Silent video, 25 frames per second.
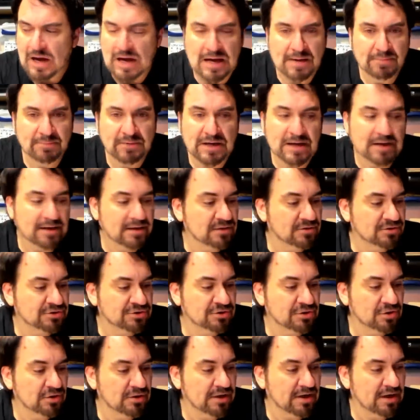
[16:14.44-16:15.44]
I'm not gonna
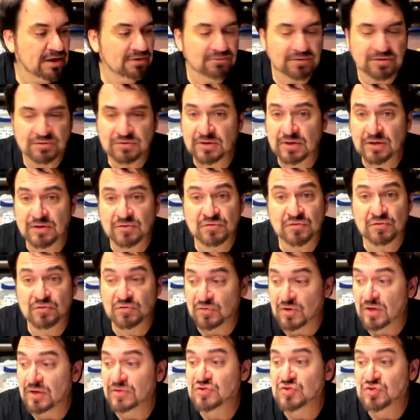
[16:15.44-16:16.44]
show you everything because
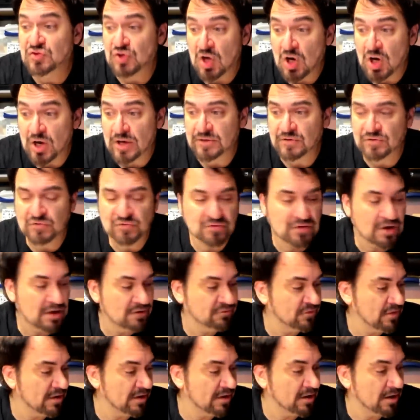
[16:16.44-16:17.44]
there's a ton of
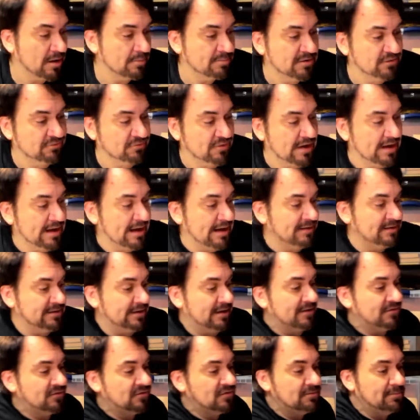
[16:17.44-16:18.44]
stuff. Um, if I had to
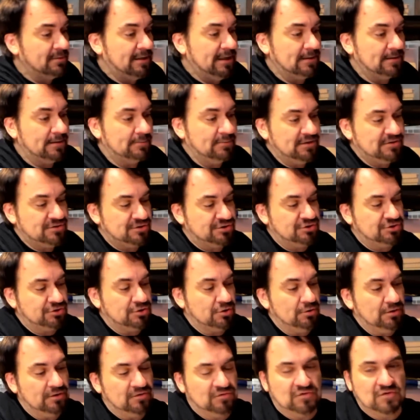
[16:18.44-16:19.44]
estimate, let me just
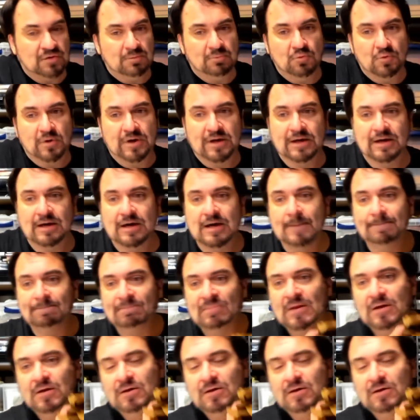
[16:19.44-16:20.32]
show you some of what I got